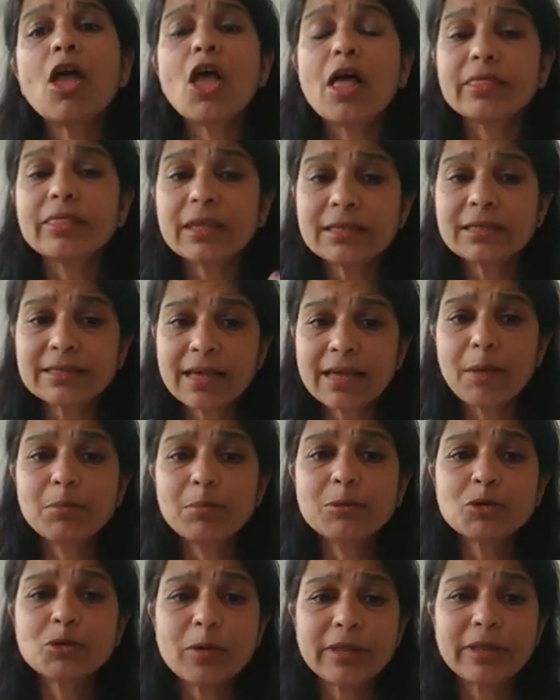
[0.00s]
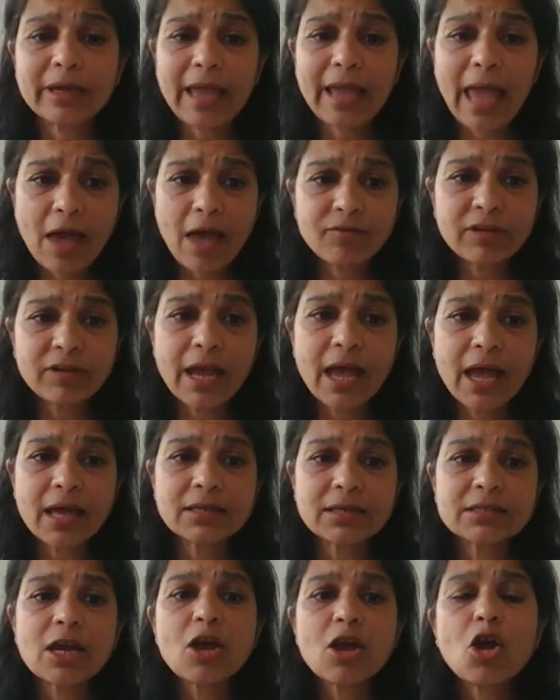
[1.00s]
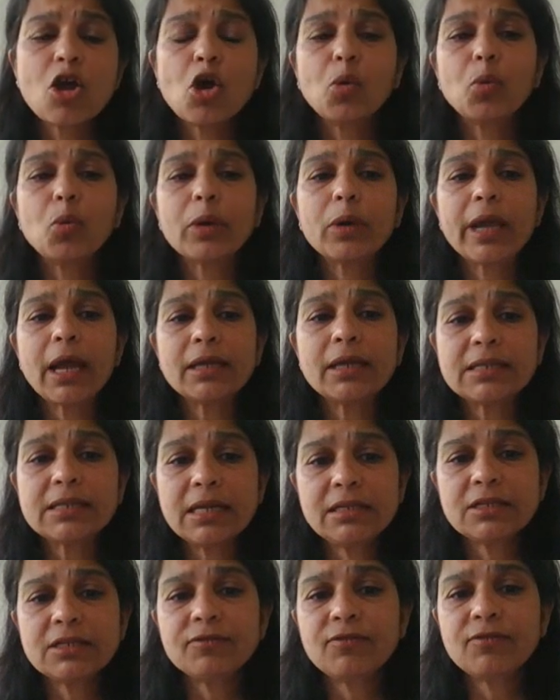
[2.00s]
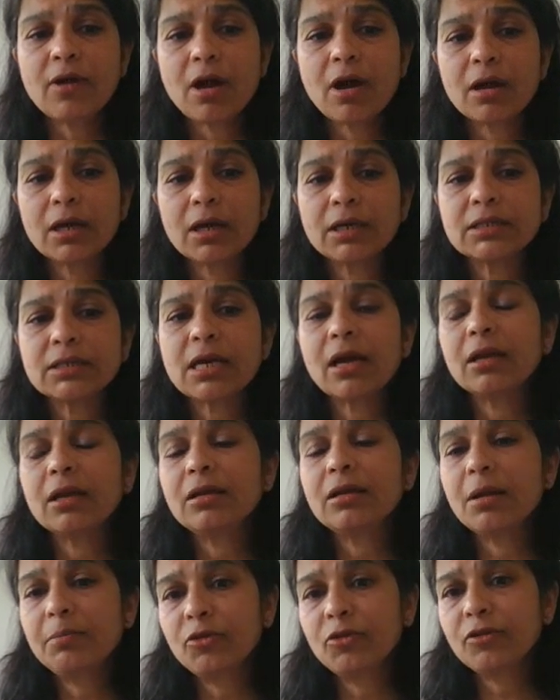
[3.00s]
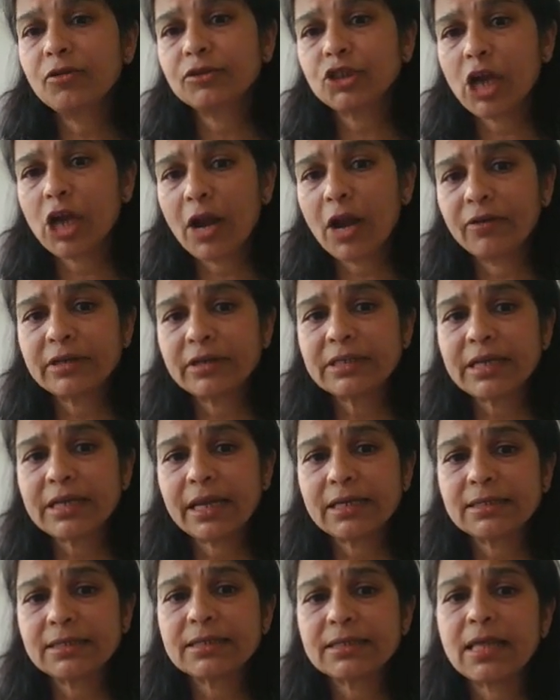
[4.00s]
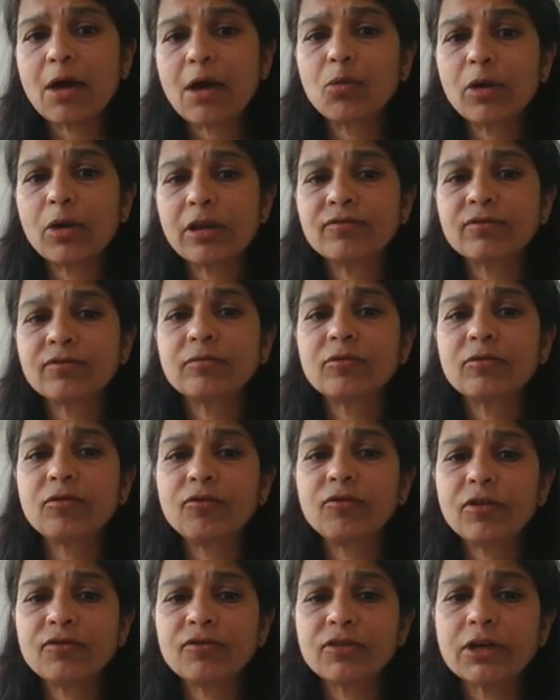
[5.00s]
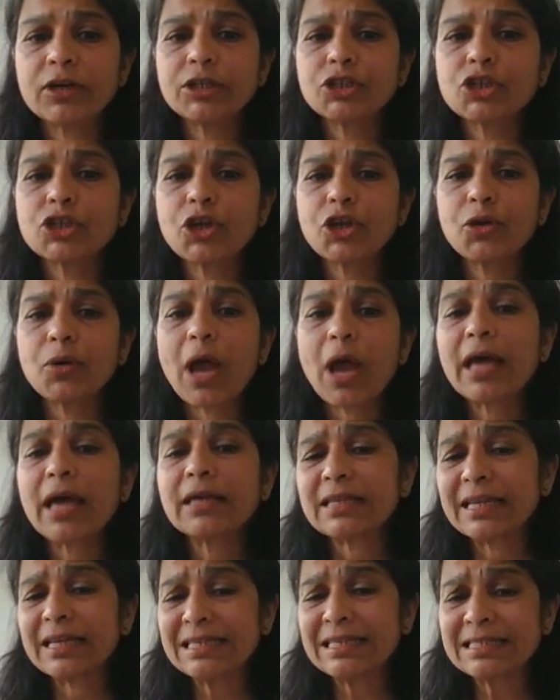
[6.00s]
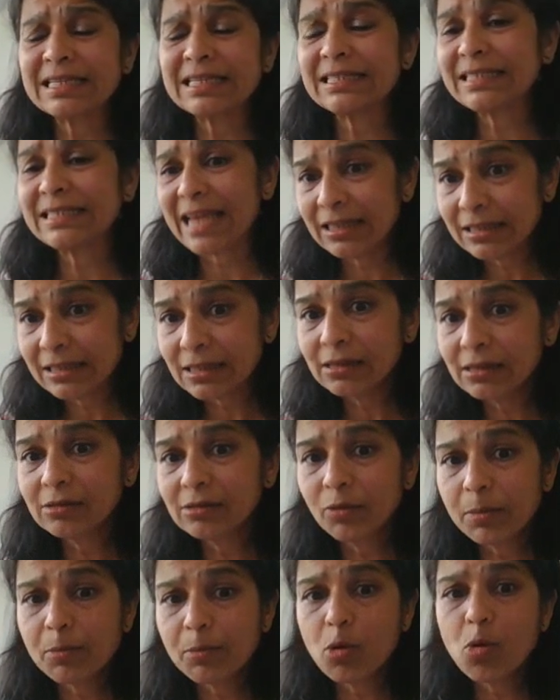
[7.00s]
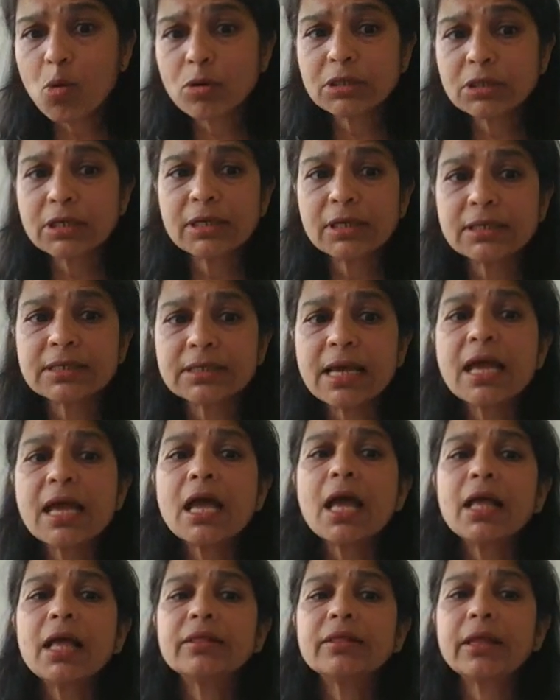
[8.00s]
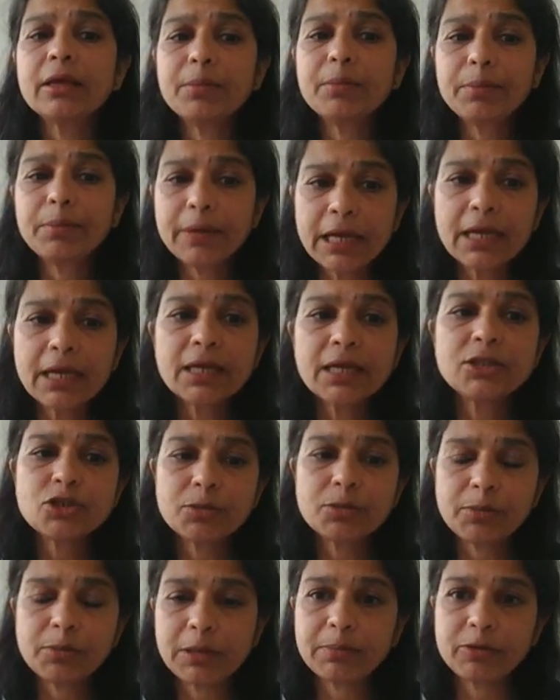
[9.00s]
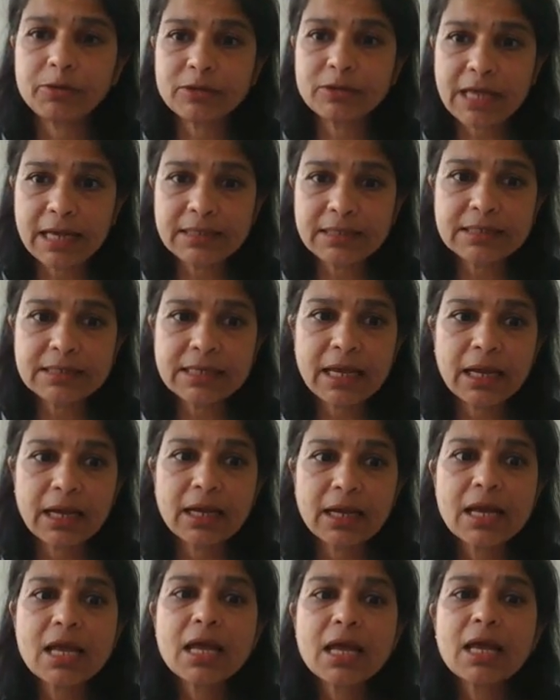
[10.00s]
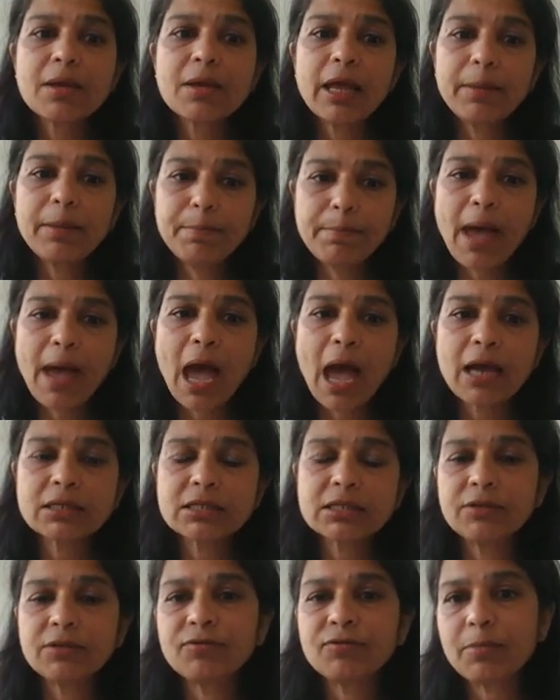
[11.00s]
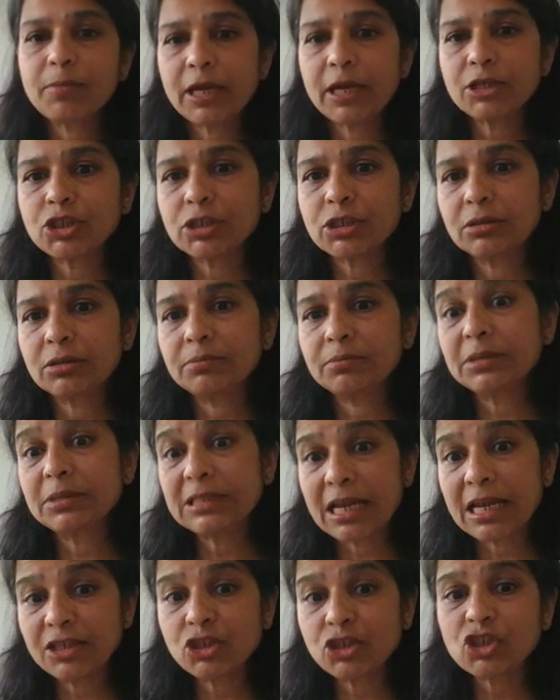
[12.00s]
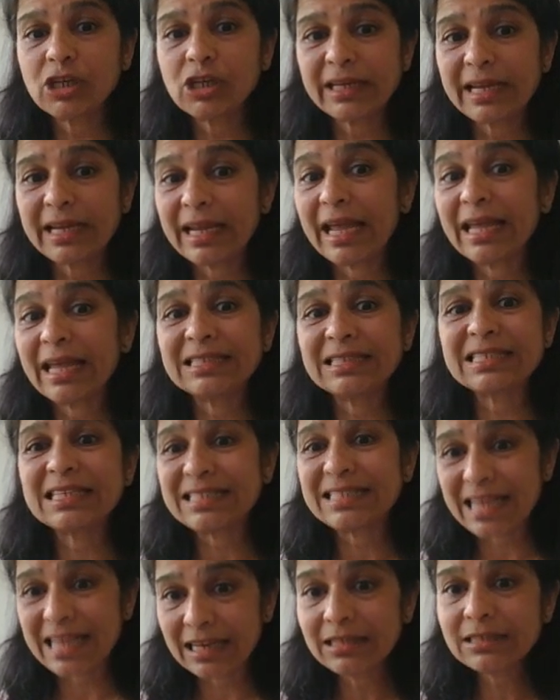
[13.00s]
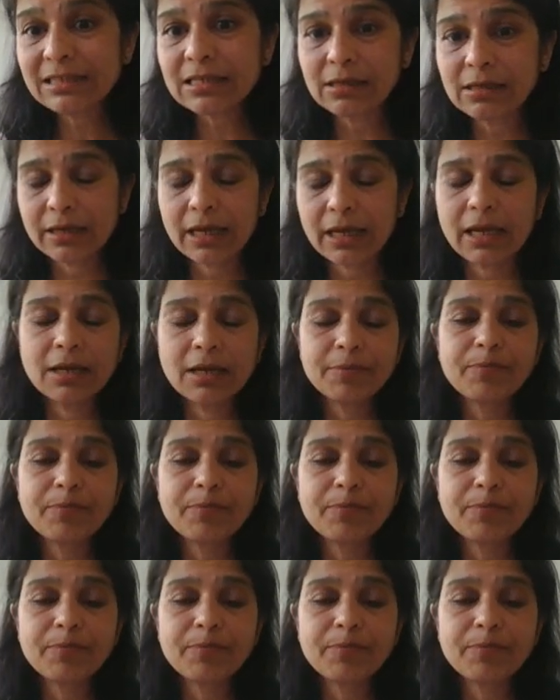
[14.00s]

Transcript: This comes with a caveat. We identified a number of charities that we've referred to as incidental reporters. They appeared to be presenting impact information potentially incidentally,